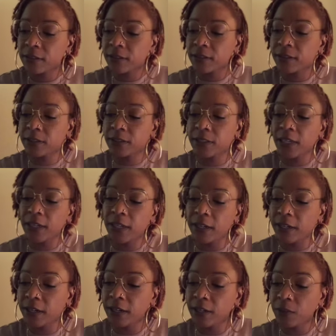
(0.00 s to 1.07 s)
You're
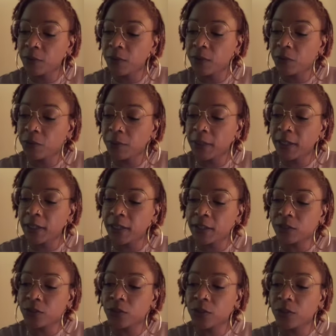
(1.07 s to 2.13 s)
scared and you want to remain in
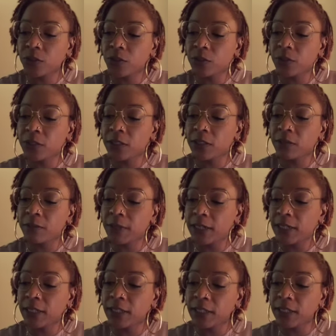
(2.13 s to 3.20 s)
control, and you
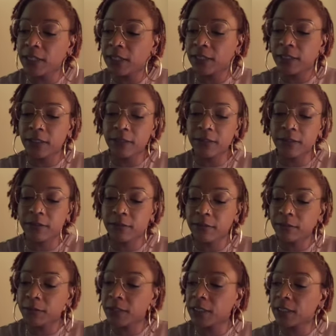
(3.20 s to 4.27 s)
might end it
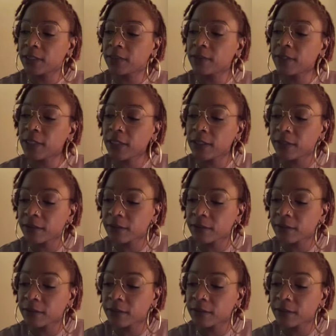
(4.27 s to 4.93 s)
because of that.